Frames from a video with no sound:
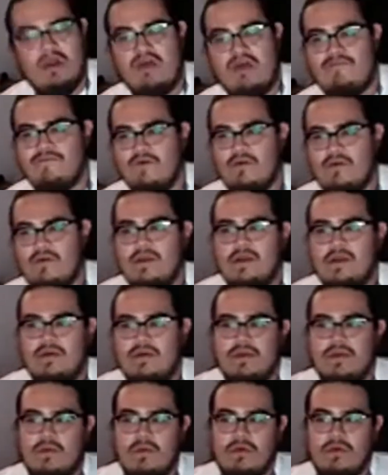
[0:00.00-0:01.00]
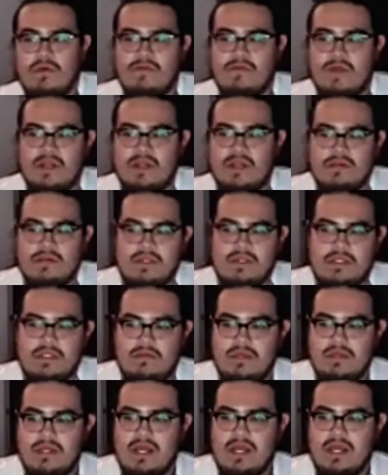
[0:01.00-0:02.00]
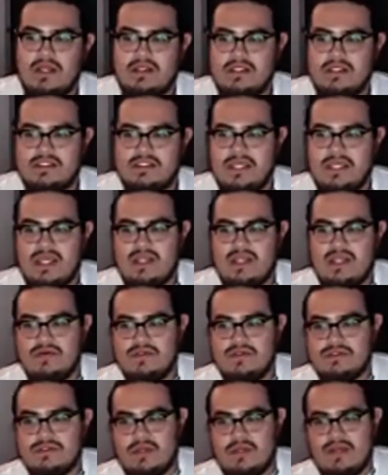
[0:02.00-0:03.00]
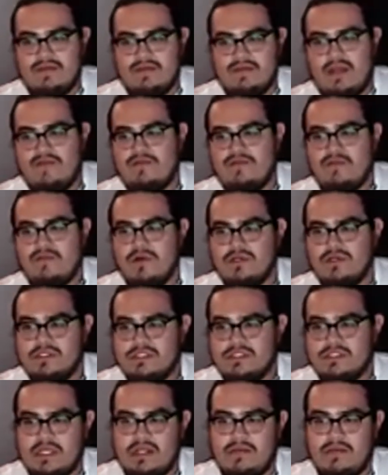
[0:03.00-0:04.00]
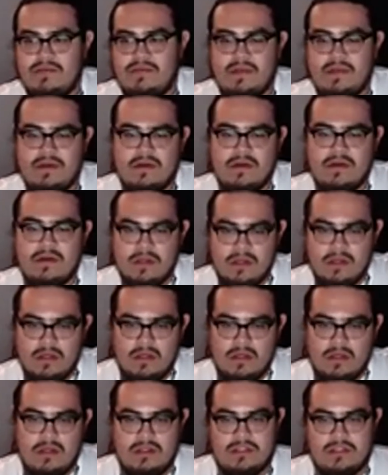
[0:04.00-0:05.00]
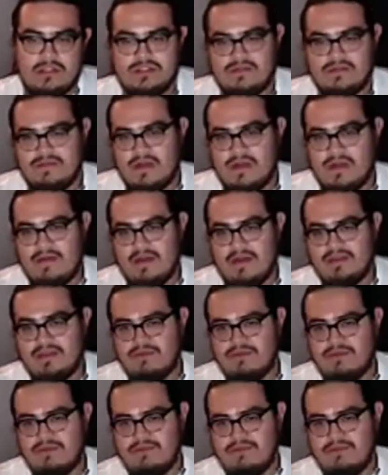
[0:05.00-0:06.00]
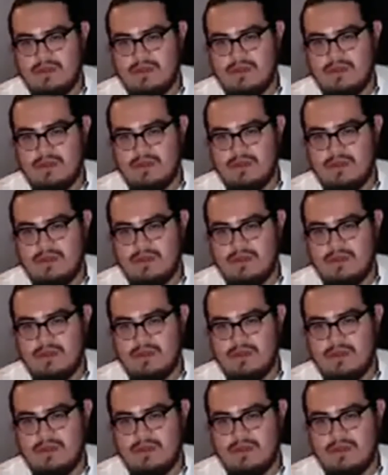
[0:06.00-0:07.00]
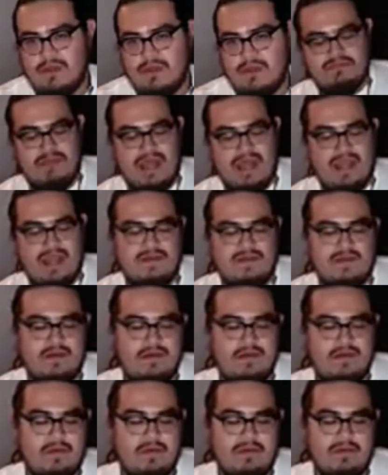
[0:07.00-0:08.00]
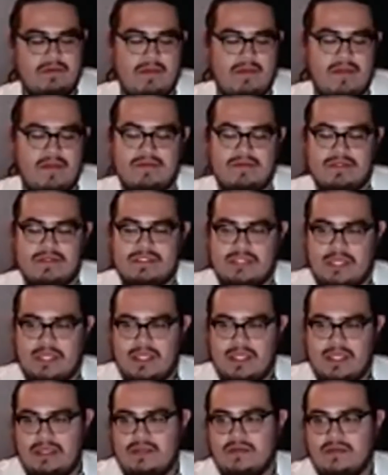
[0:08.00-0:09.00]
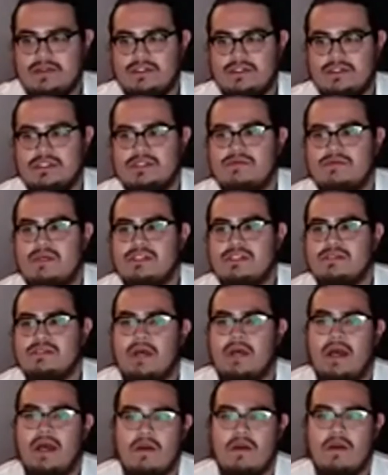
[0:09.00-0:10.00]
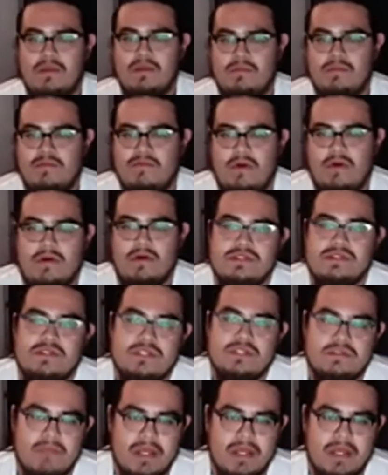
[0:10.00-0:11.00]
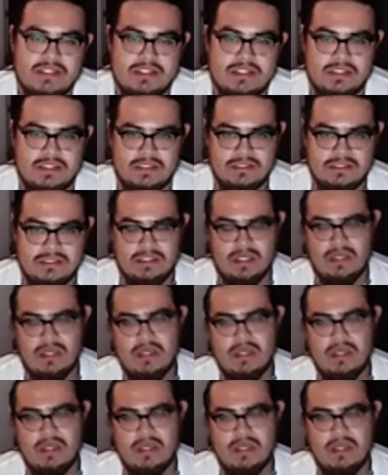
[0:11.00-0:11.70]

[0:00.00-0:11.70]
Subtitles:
from here. When the world flooded, we caught the San Luis Rey down from Oceanside up here to survive out the flood. But anyways, back to what my mother was saying, you know, she's expressing about how our people have always used these medicines and